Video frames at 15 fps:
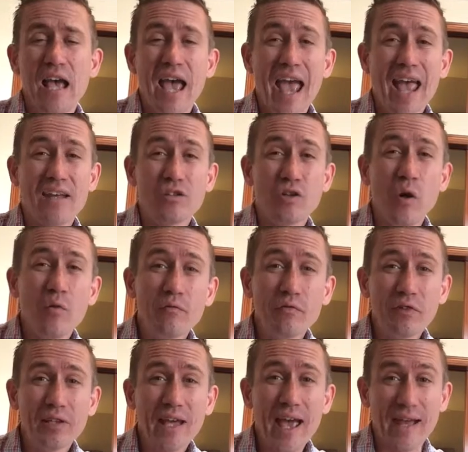And don't
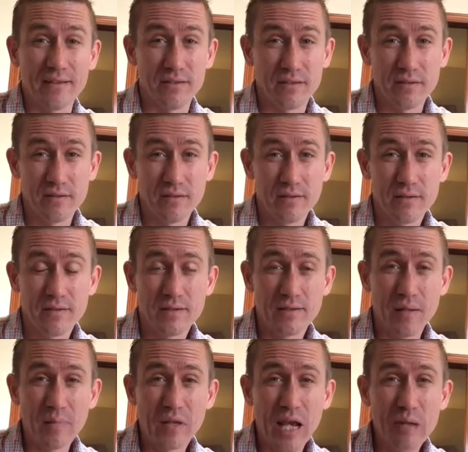forget,
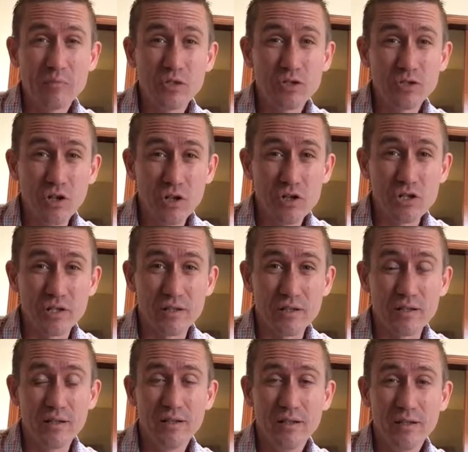sometimes it's urgent,
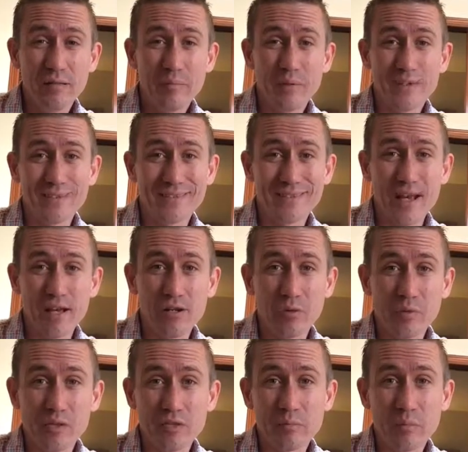but it's not
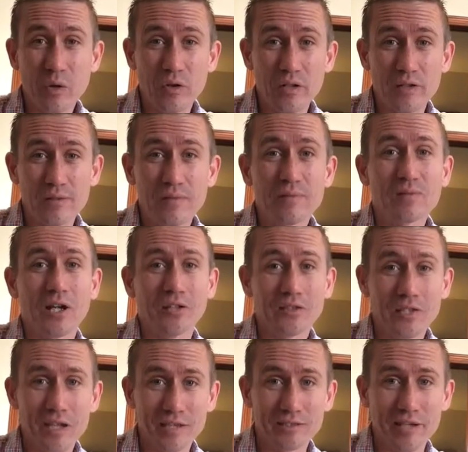always important. Talk to you next